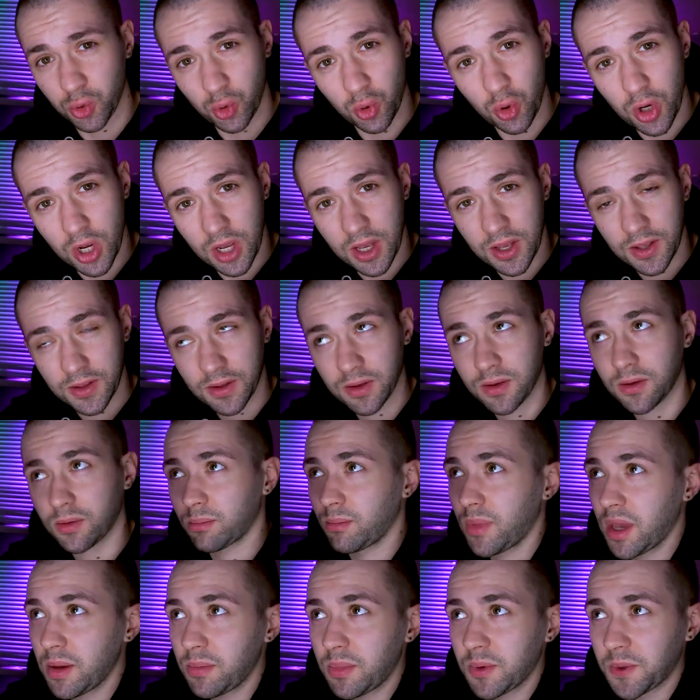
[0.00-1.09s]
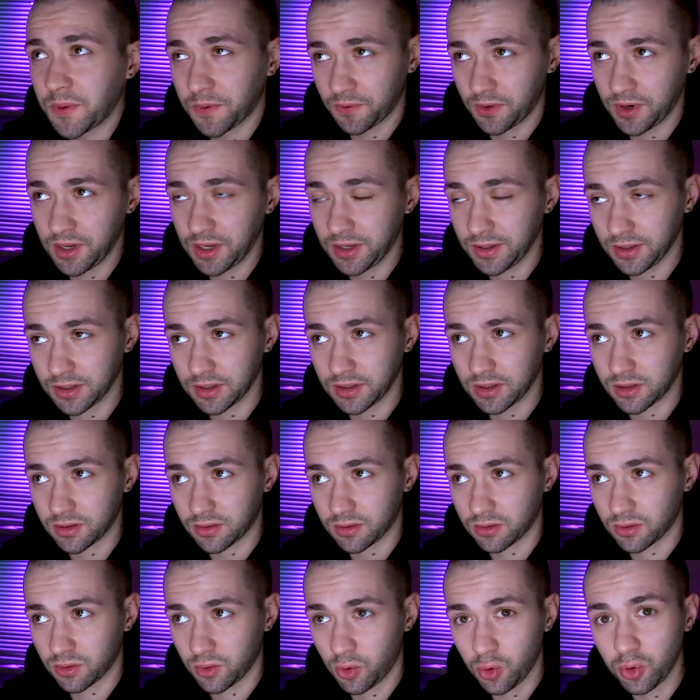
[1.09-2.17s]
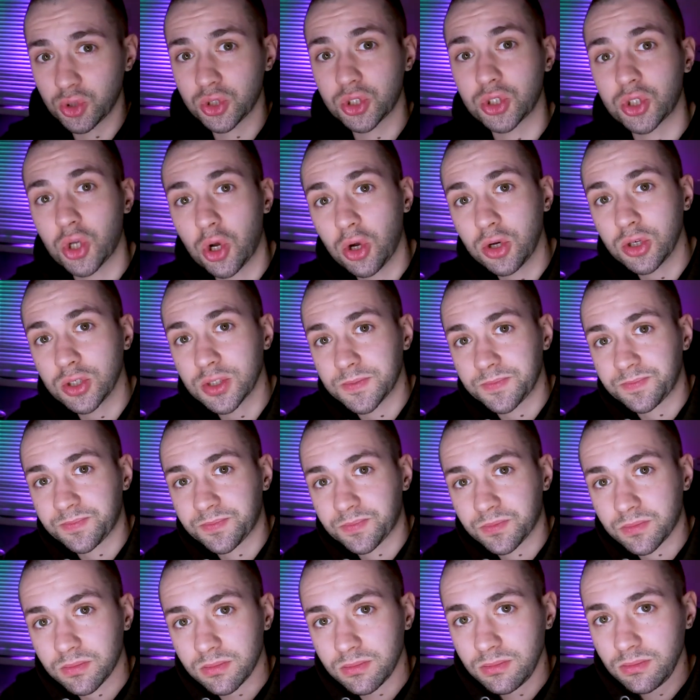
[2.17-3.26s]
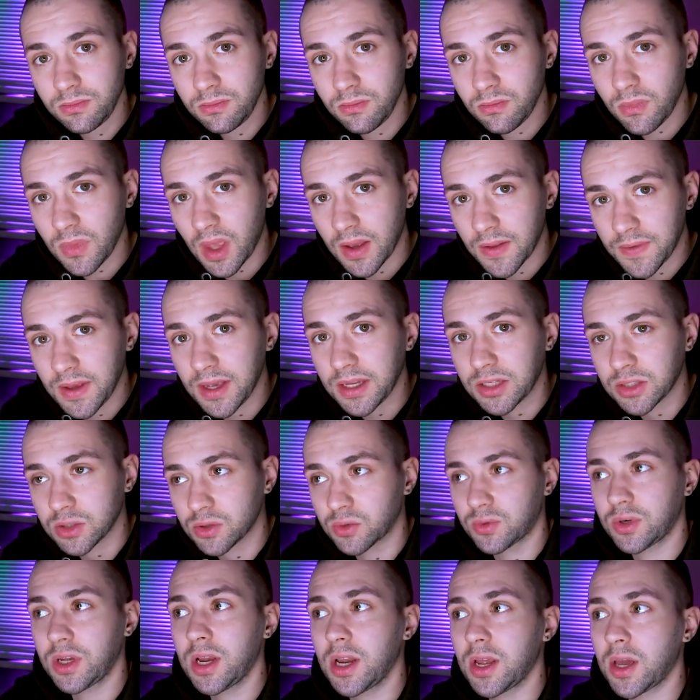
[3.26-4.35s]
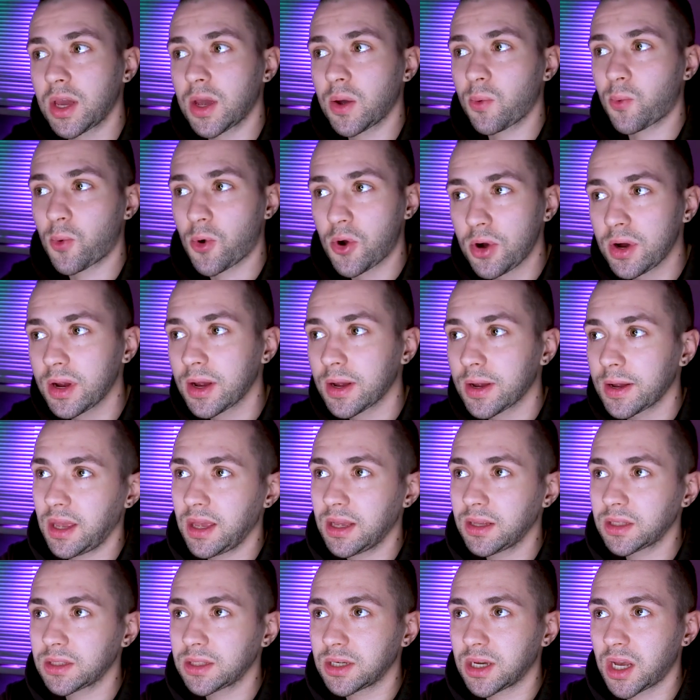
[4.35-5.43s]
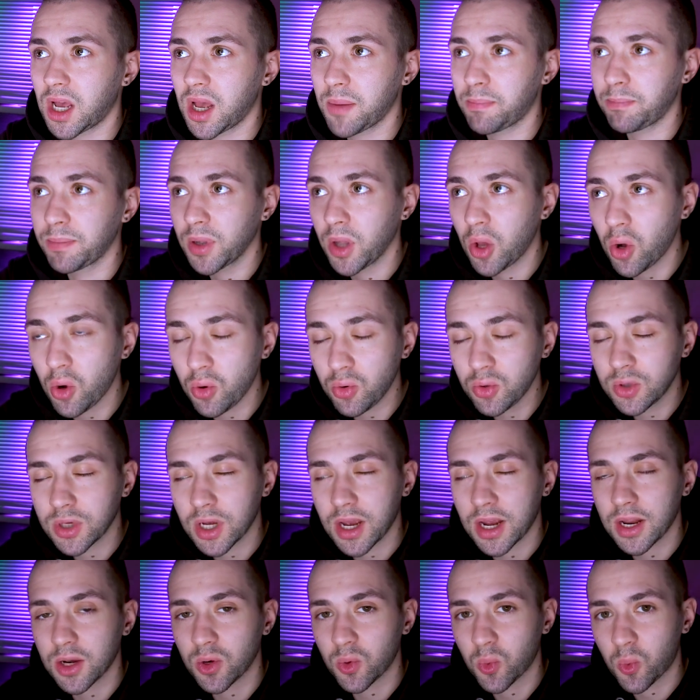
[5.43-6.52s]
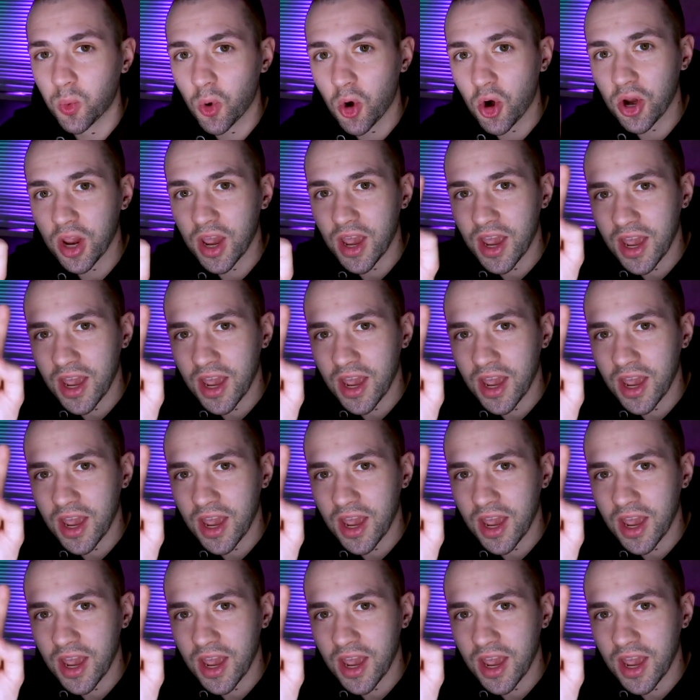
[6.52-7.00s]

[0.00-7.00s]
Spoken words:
2, maybe 3 good stocks that really work, and upload and work